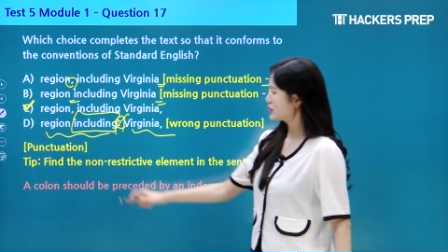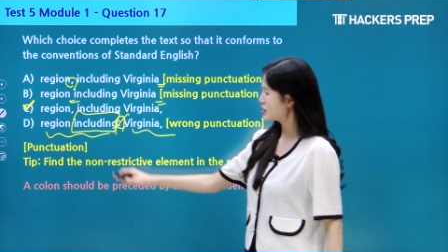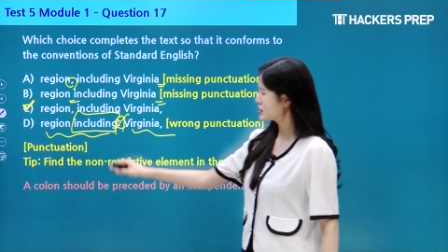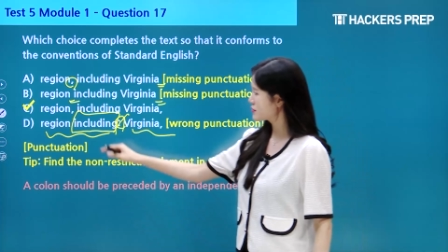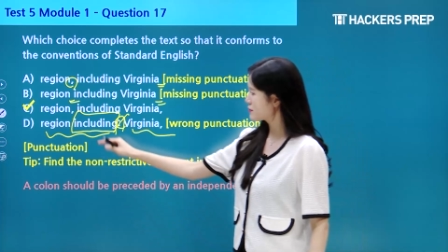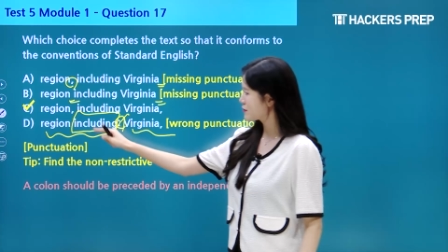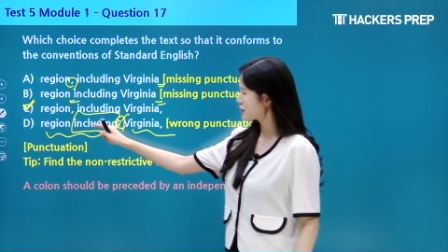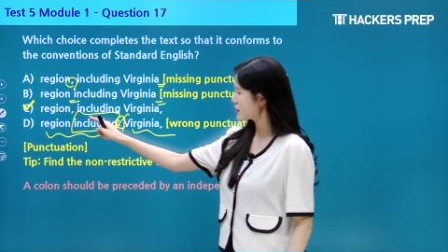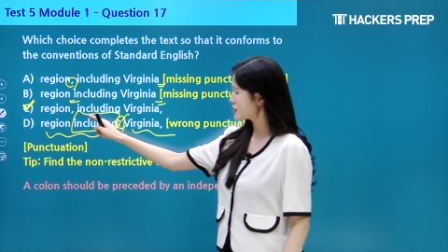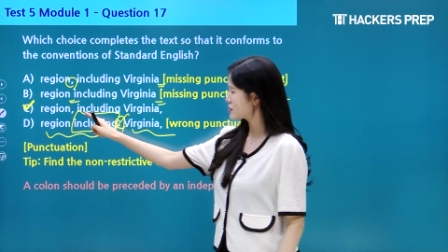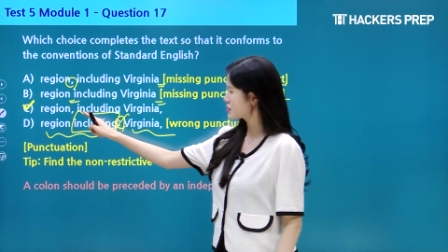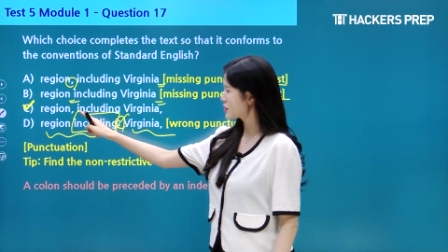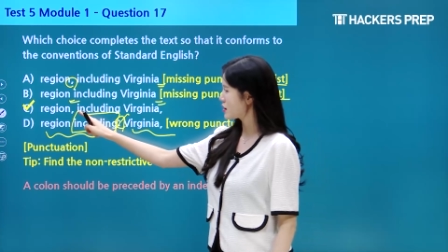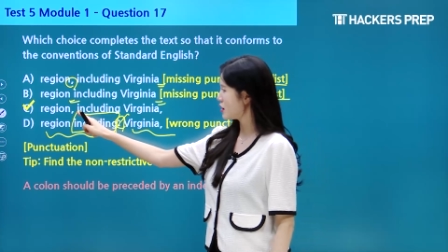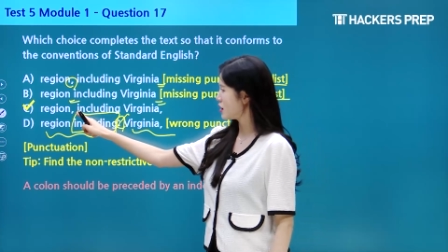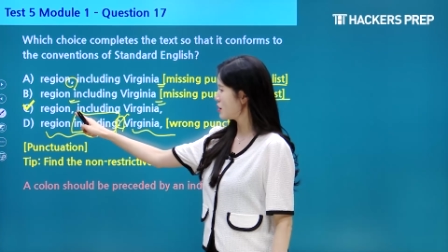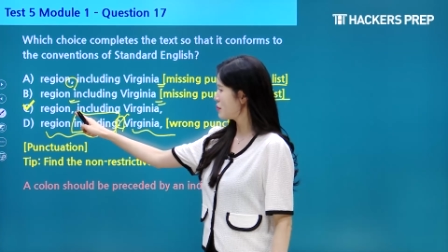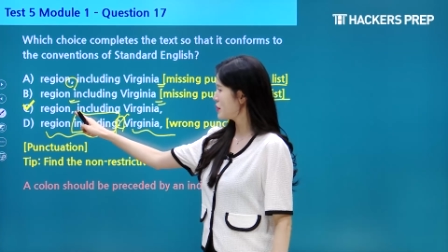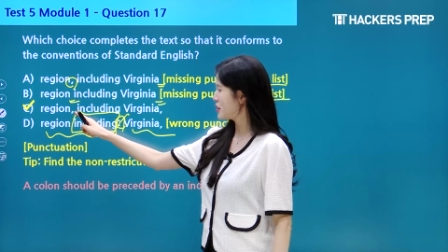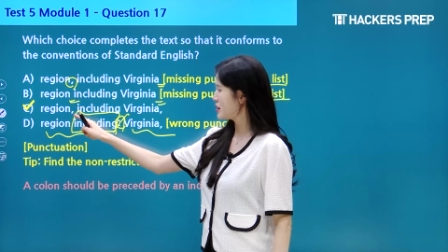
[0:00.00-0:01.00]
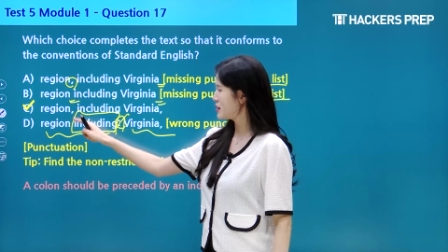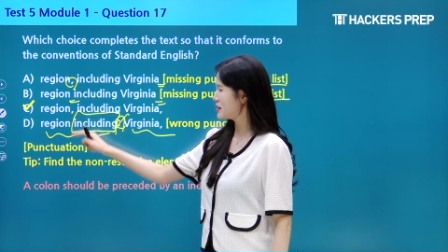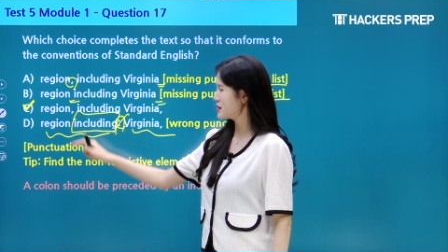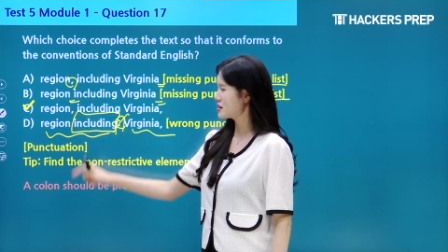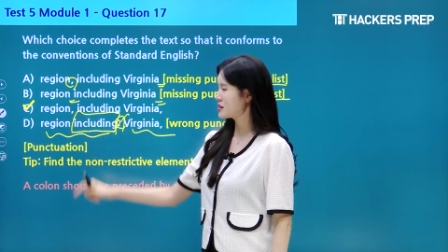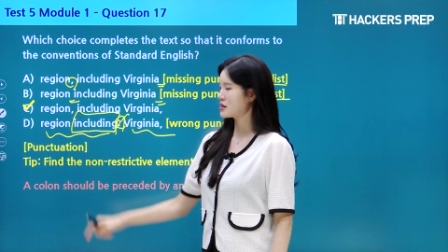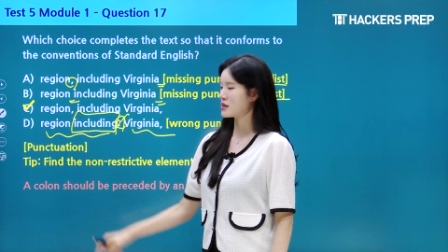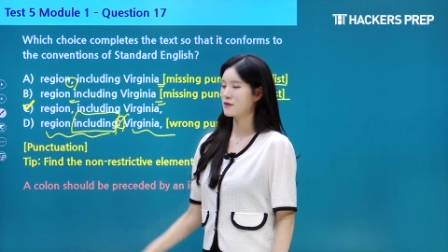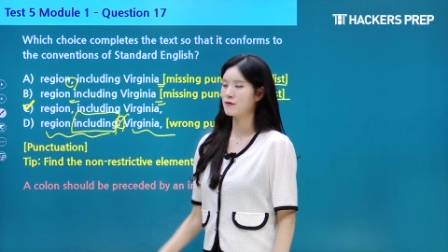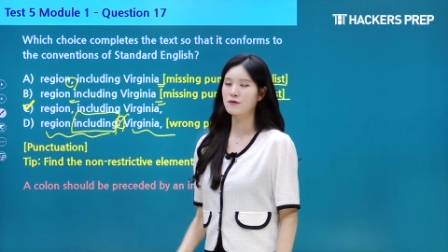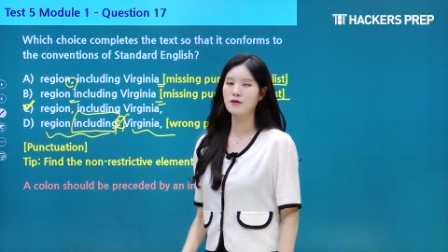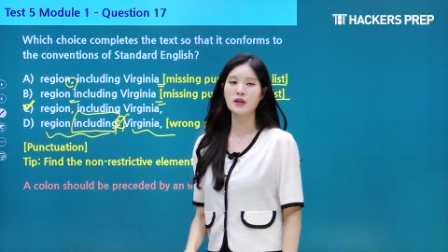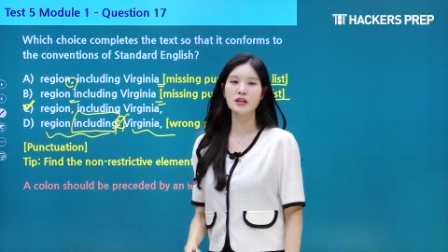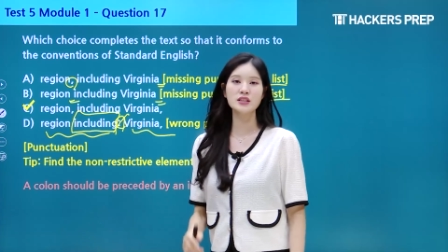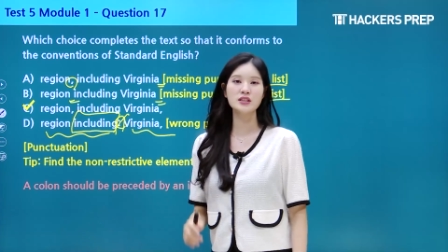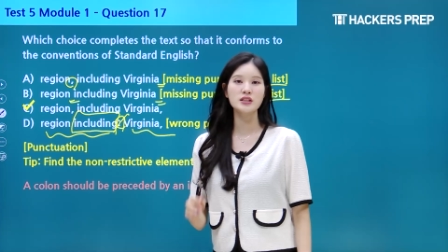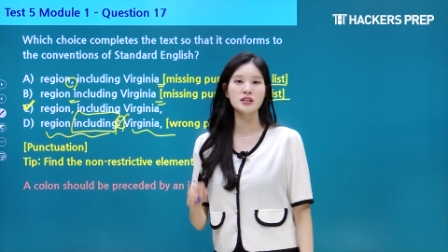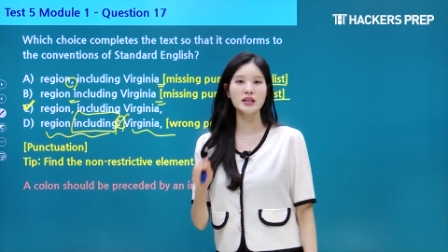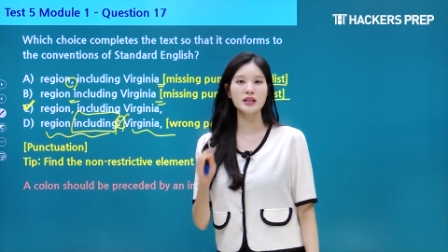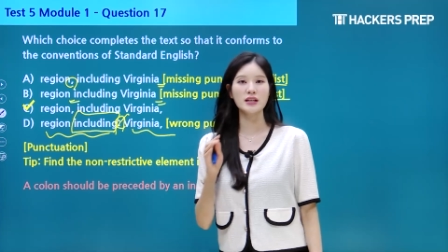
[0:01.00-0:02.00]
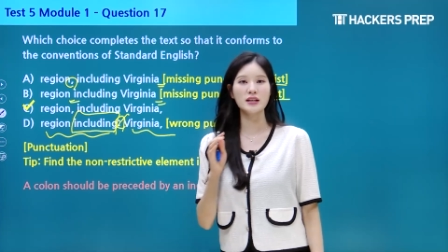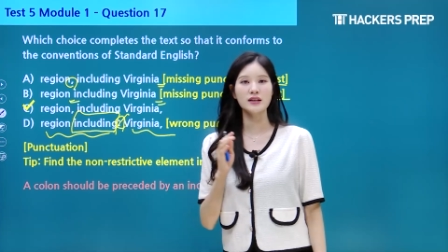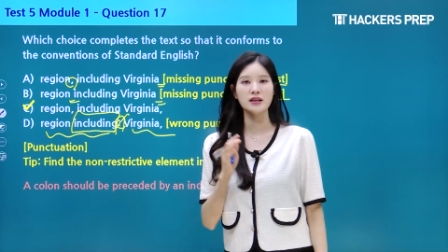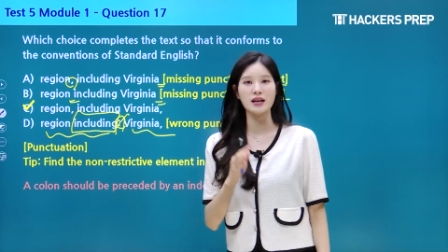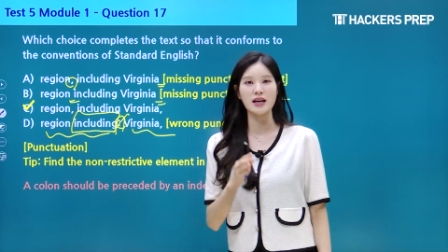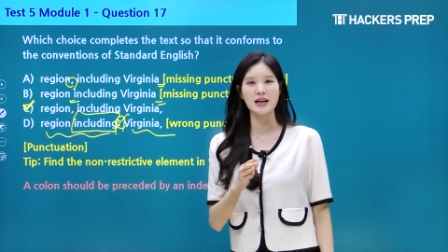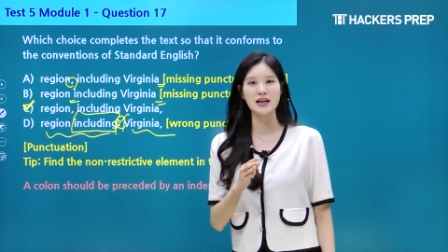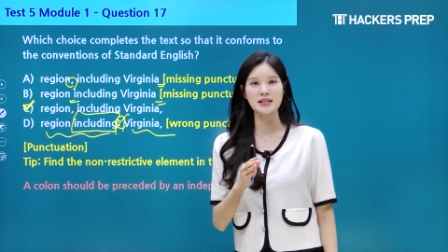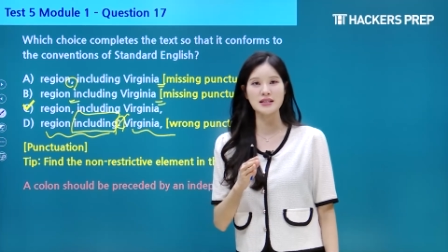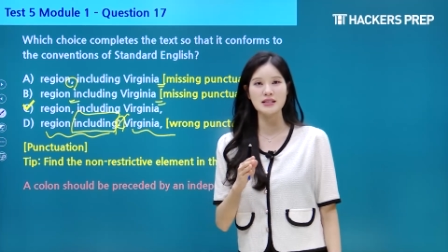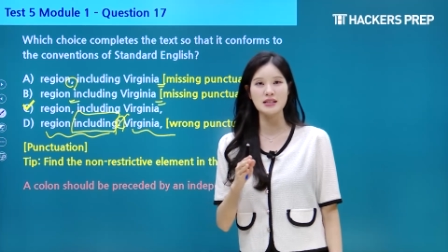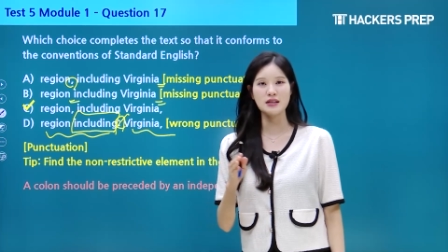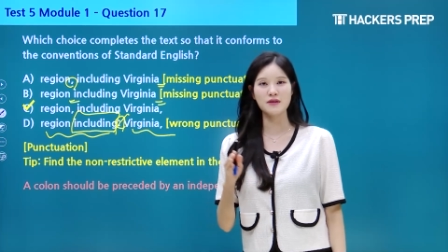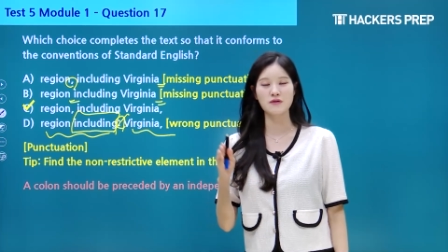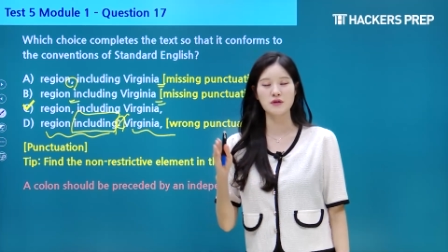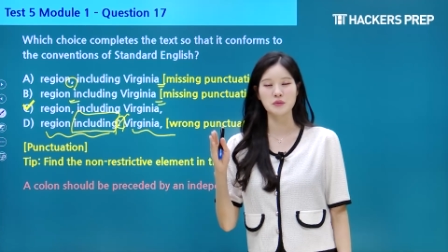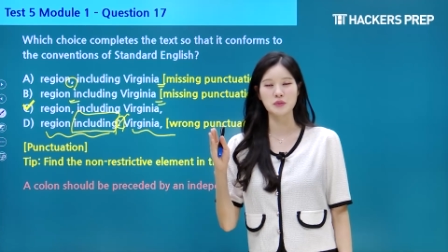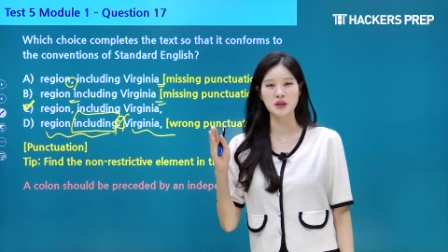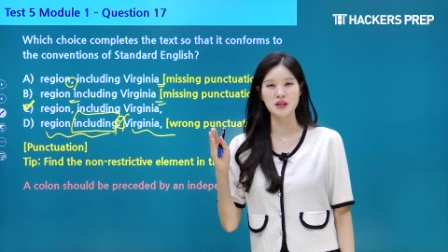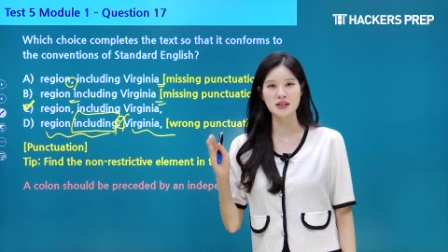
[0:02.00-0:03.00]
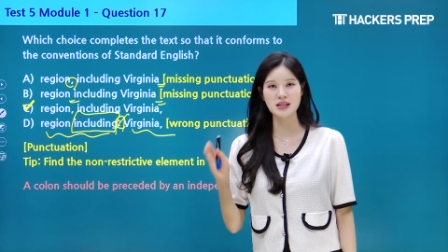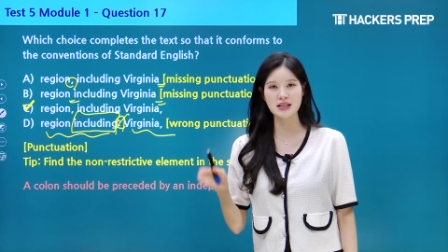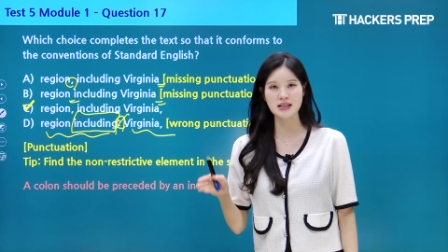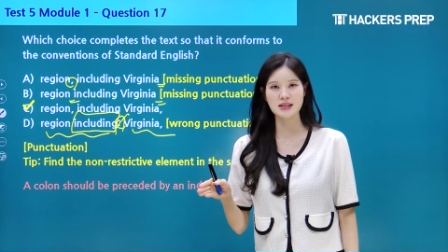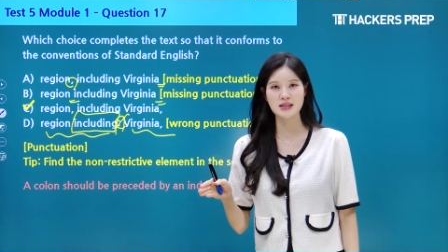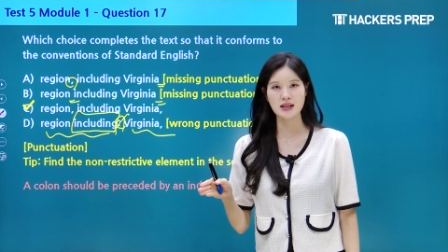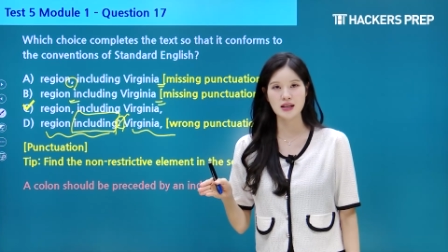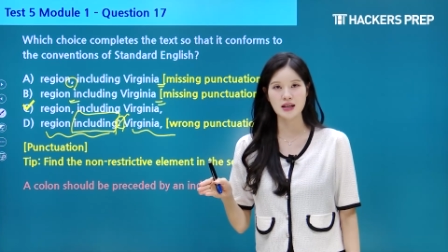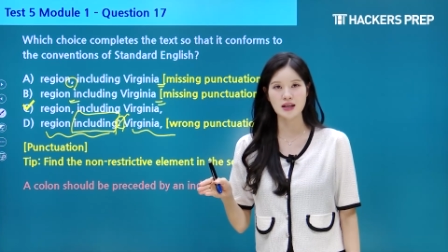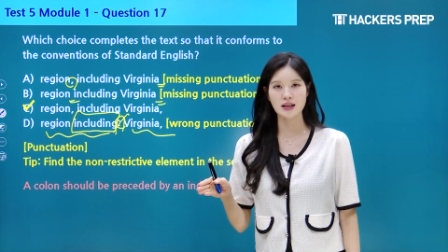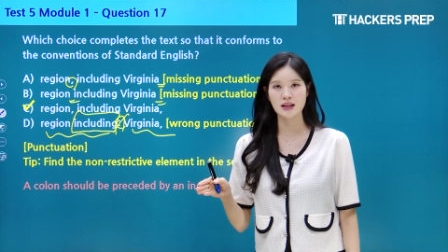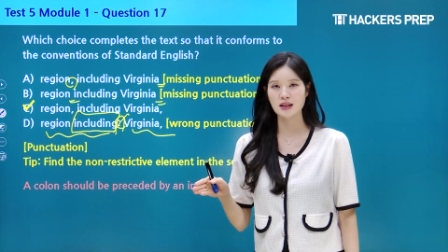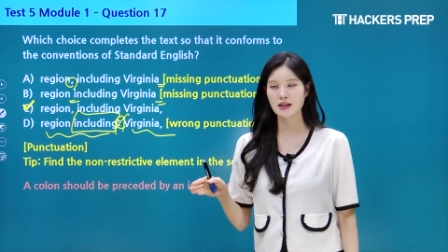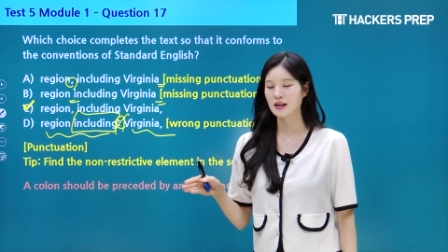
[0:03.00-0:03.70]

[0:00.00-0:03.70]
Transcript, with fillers: this first comma is differentiating the IC from the DC.